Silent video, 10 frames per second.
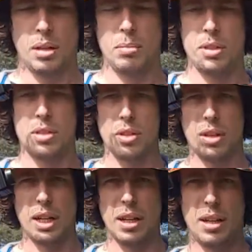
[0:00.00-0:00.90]
my
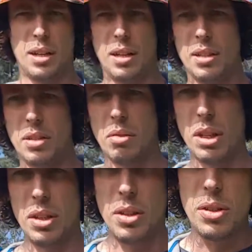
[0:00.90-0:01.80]
sight. So I
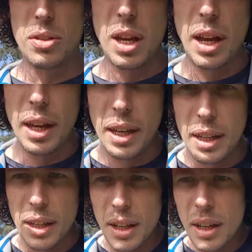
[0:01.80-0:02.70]
use
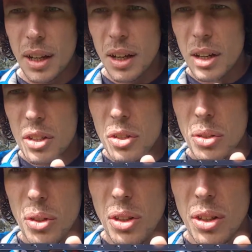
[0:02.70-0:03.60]
a
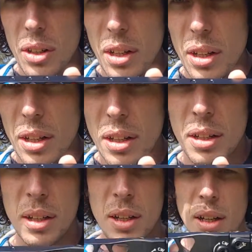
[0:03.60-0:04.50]
Surelock
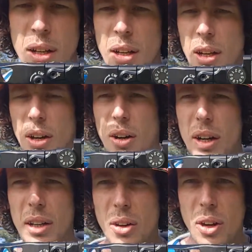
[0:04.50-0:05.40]

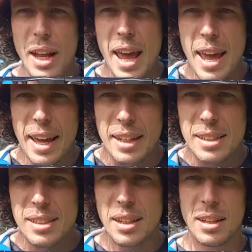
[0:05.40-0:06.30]

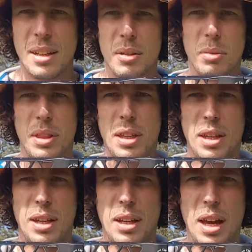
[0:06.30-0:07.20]
iconx with
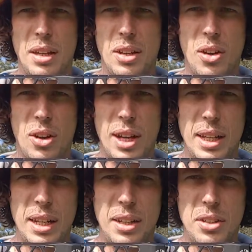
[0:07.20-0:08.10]
a
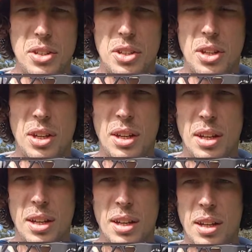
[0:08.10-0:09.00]
9-inch
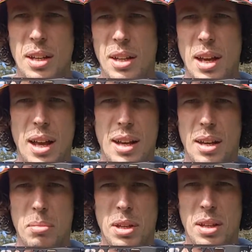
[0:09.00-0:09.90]

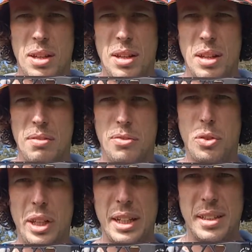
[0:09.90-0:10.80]
arm,
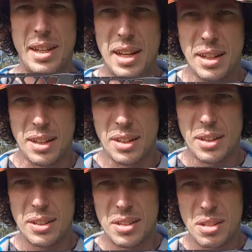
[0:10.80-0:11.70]
fully extended.
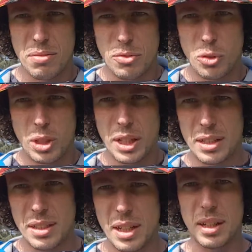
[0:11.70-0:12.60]
I use it fully
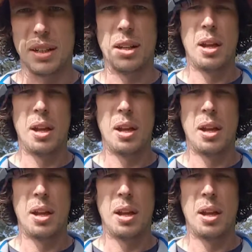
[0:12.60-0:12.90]
extended.